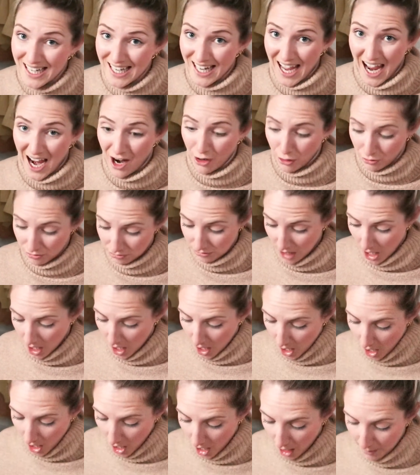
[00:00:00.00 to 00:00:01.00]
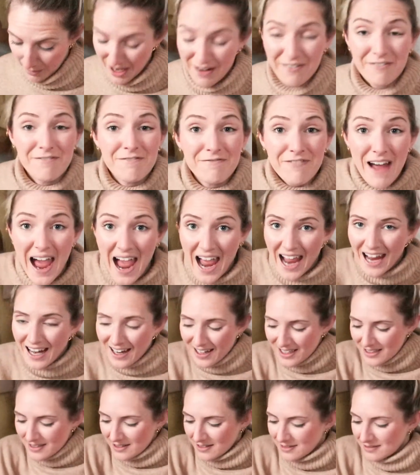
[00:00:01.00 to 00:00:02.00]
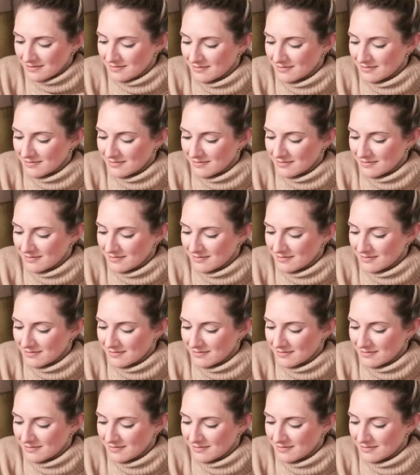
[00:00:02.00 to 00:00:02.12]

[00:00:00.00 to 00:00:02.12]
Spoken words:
gown. In fact,